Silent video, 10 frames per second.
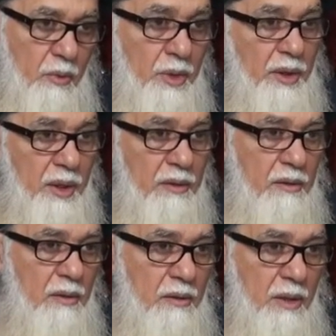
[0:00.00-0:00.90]
We did,
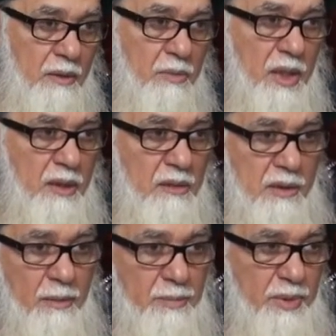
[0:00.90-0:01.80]
and
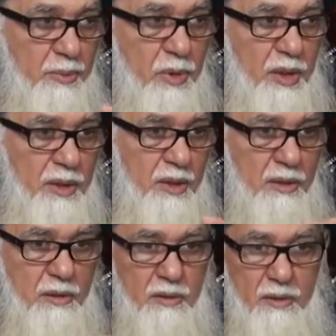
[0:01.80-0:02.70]
some people
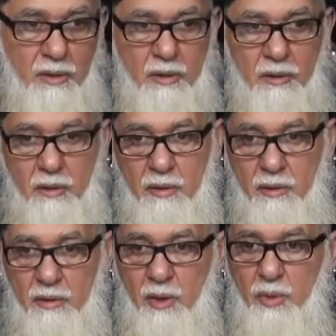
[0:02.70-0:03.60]
here,
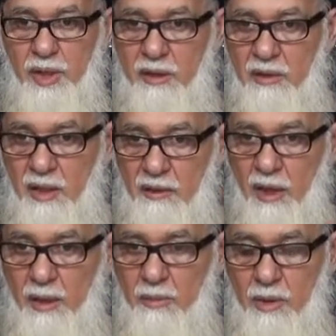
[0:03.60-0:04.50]
they were in that
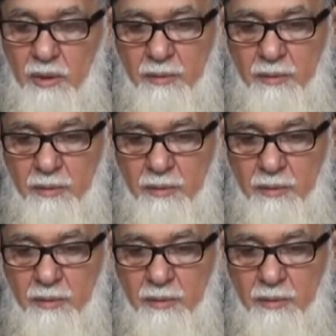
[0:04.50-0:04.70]
time.